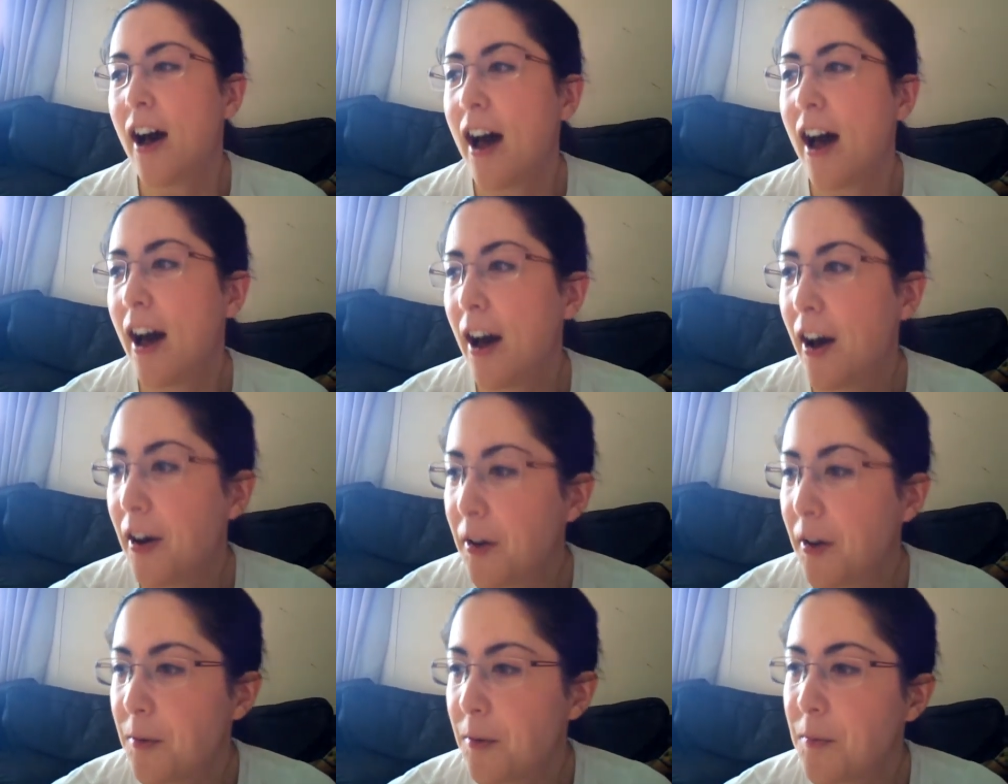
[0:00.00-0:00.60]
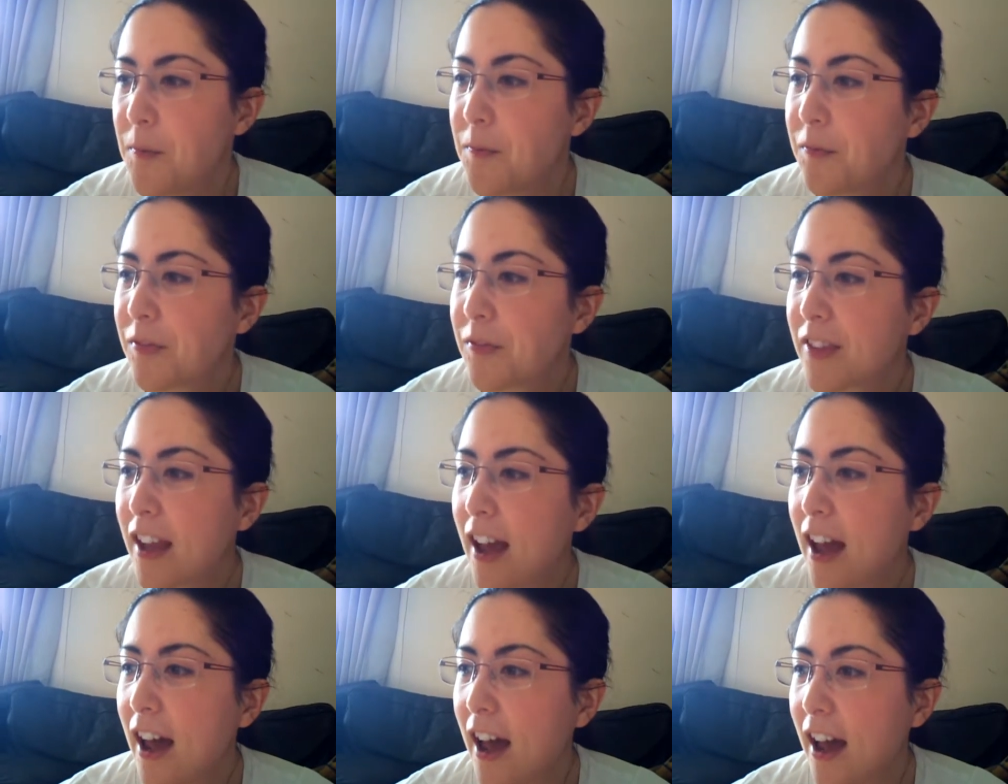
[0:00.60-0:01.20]

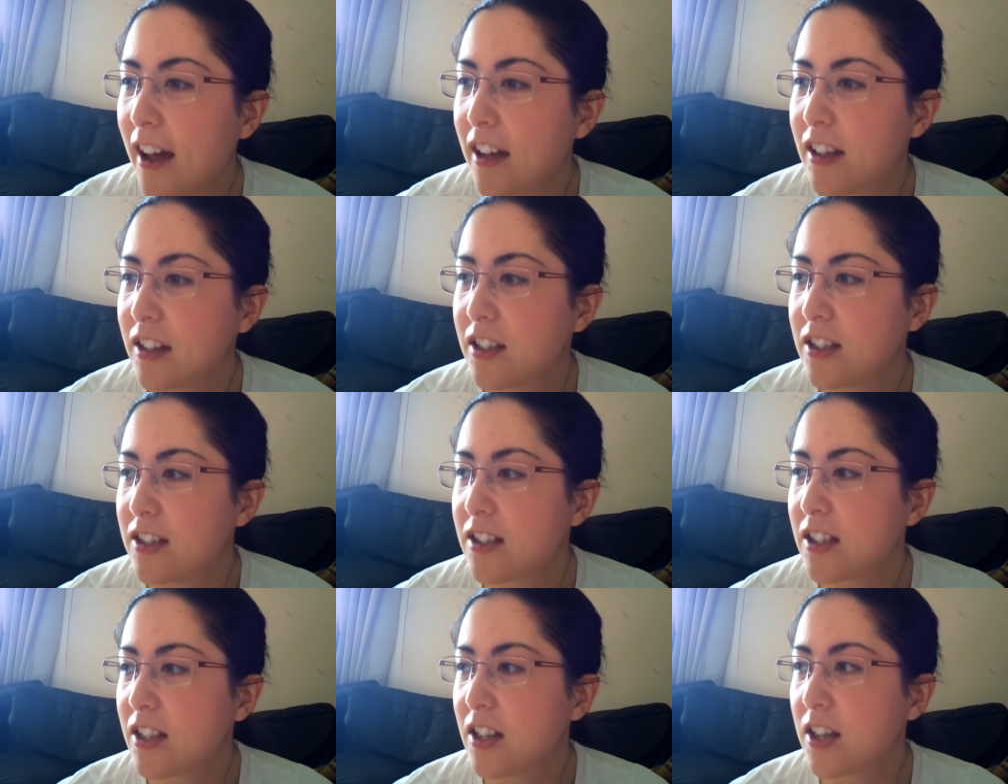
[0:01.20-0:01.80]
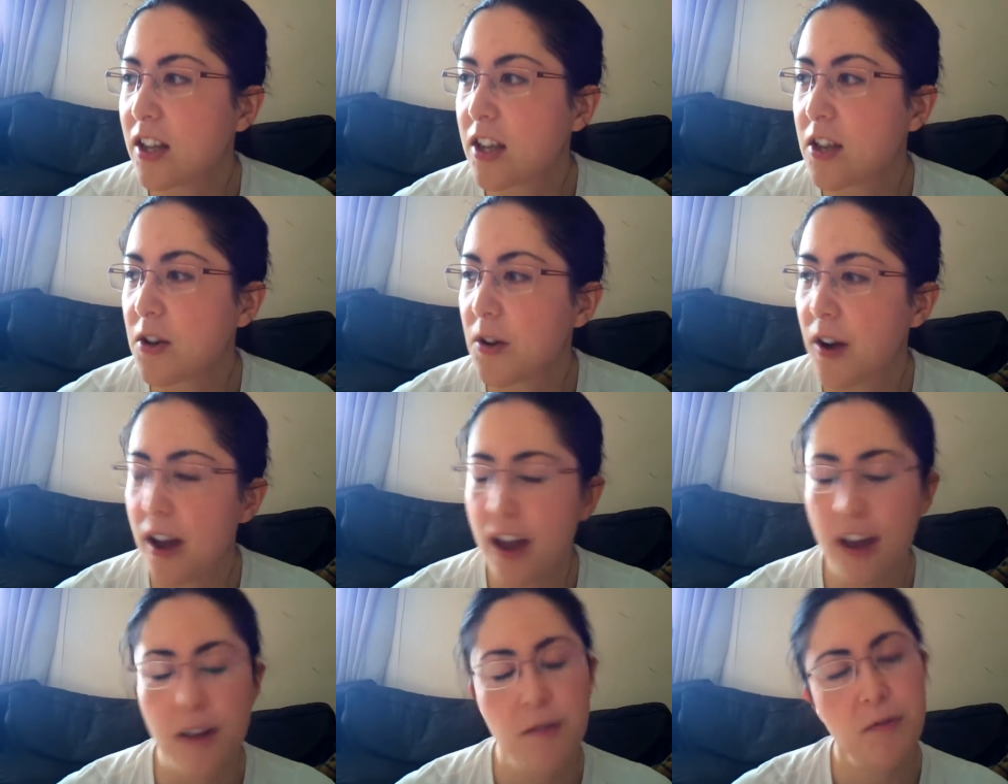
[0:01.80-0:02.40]
And your
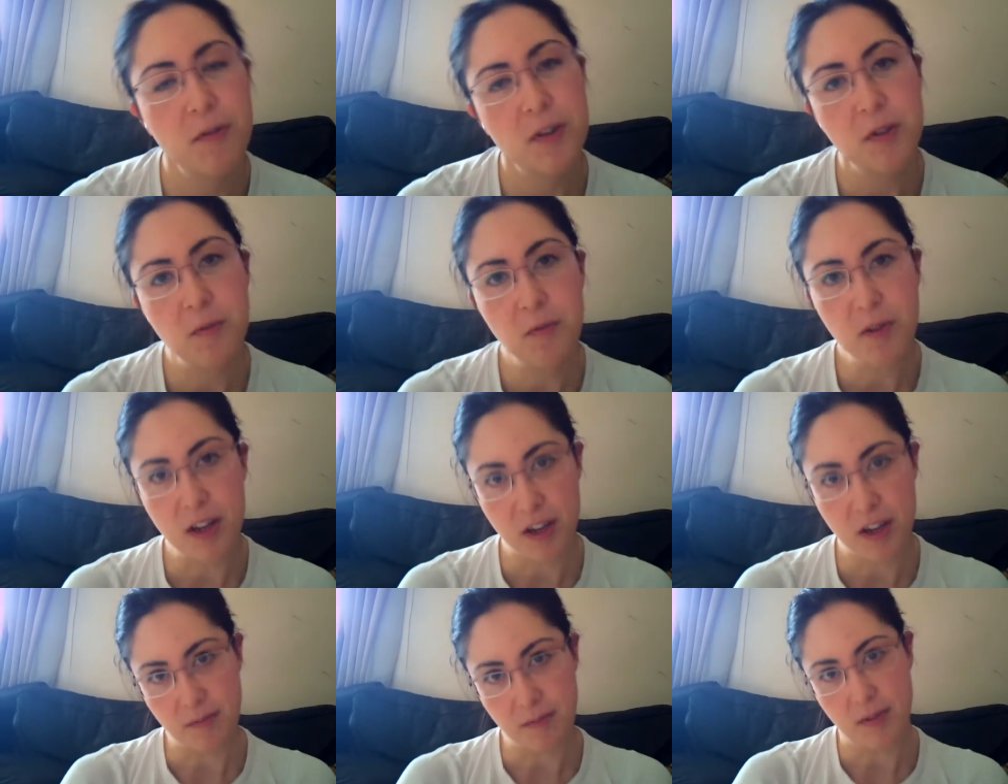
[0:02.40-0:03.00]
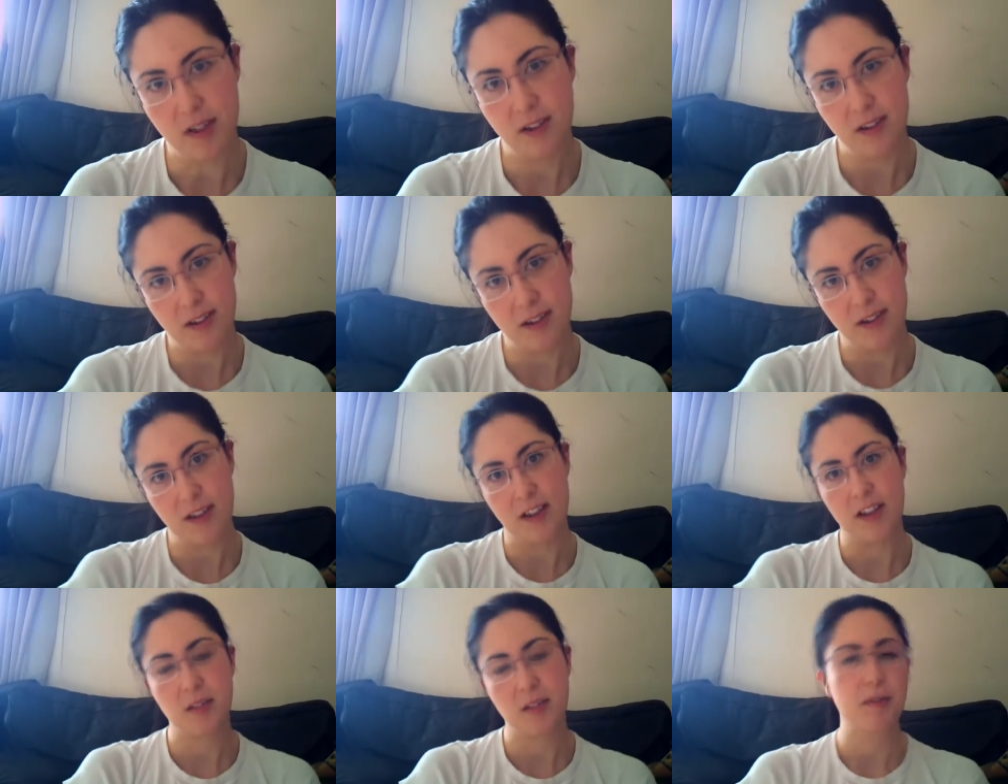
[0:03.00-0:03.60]
every whim
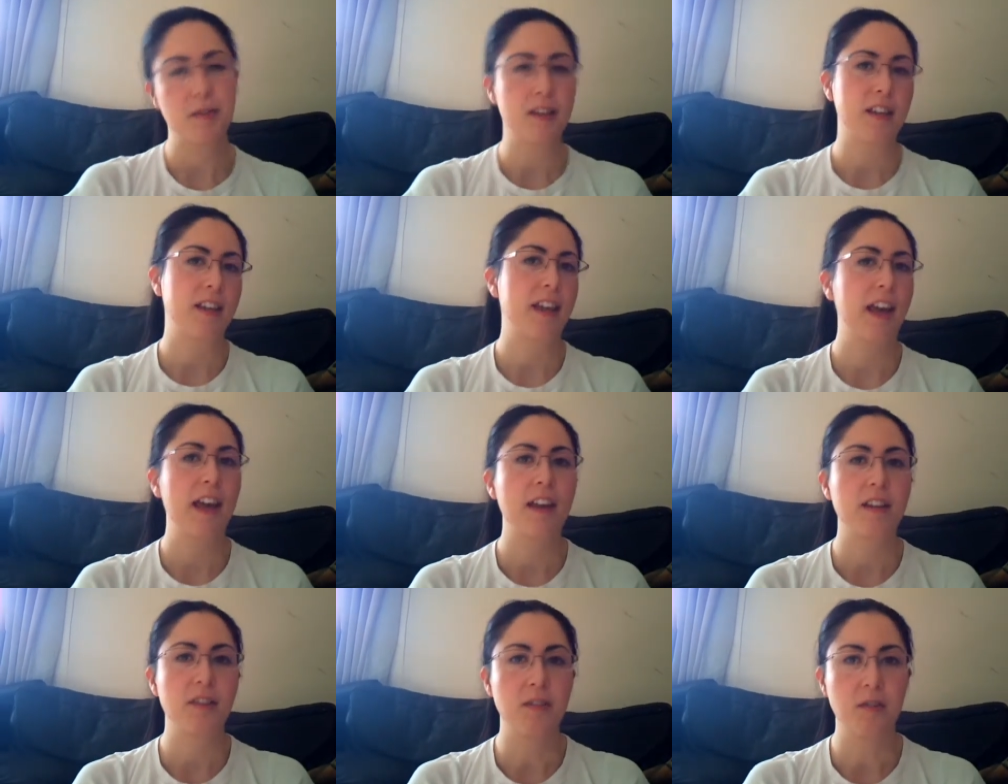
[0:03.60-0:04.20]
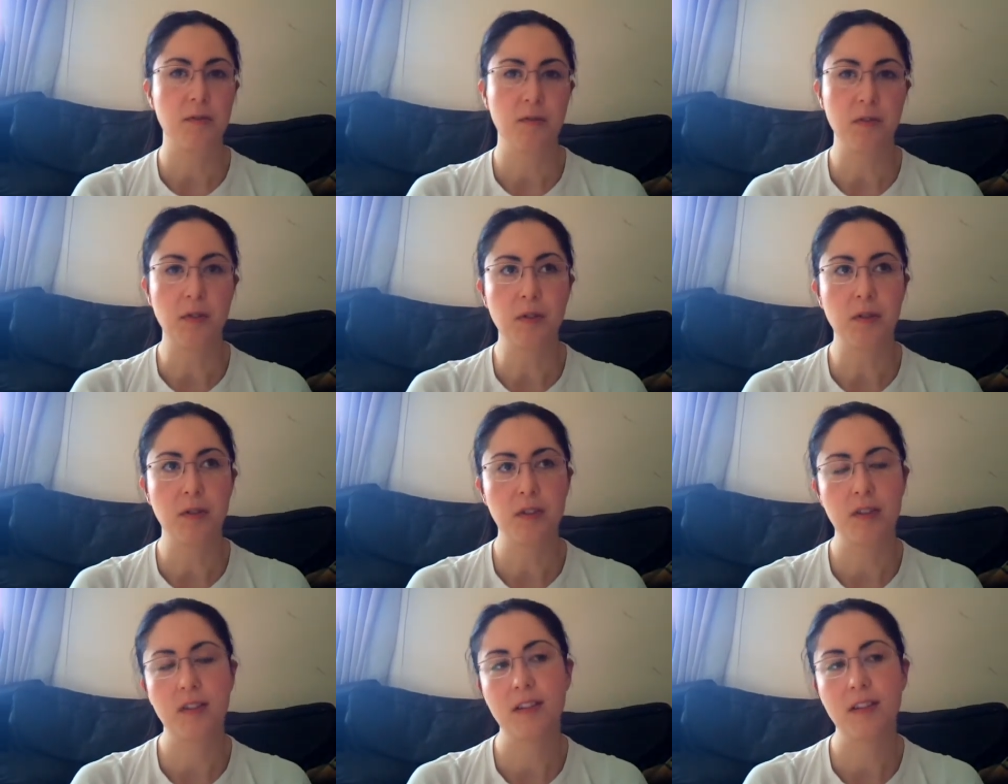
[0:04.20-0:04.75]
has been catered for.